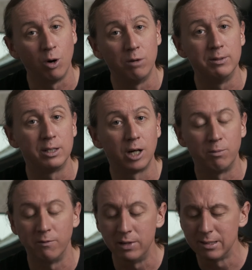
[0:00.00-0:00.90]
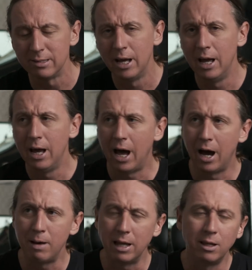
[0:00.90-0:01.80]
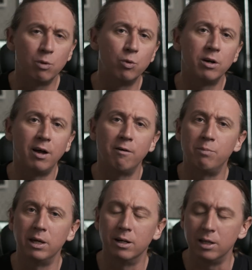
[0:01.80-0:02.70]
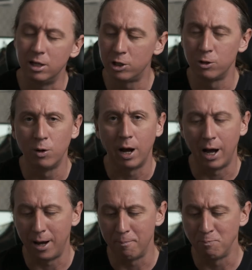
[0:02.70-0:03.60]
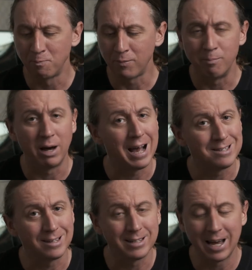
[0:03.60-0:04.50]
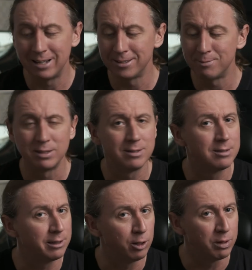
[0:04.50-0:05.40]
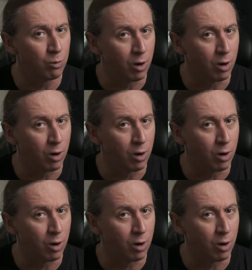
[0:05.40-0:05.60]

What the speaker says: over the top of this, and then it wouldn't have been an issue, but as it stands, this is a little bit